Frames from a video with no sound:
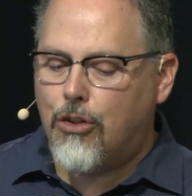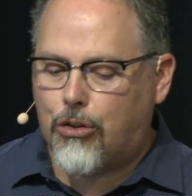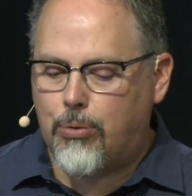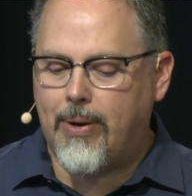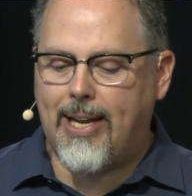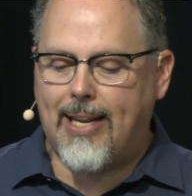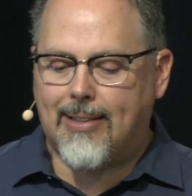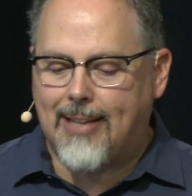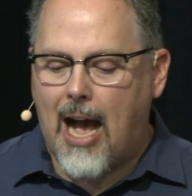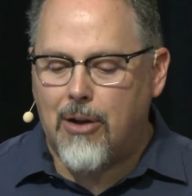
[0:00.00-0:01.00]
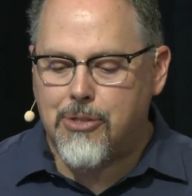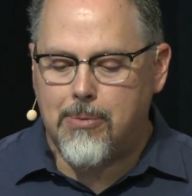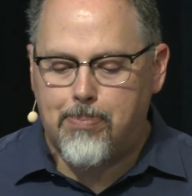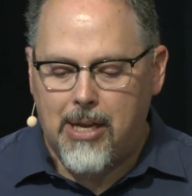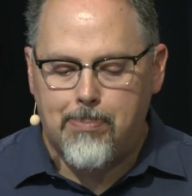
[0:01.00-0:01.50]

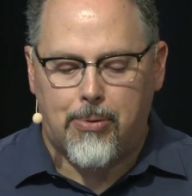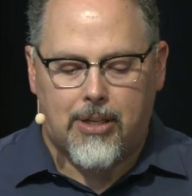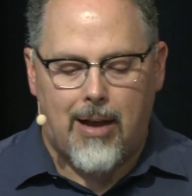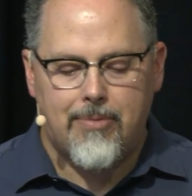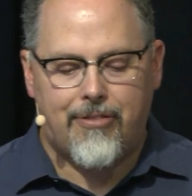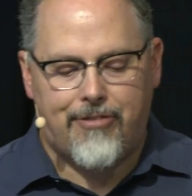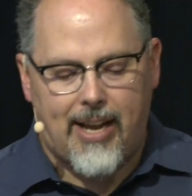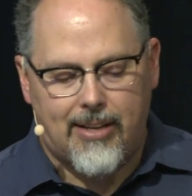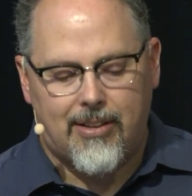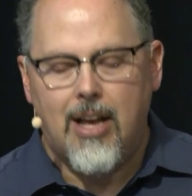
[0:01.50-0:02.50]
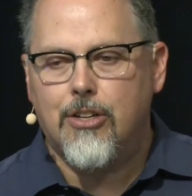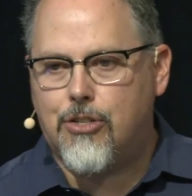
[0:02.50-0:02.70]
3,000 people come to faith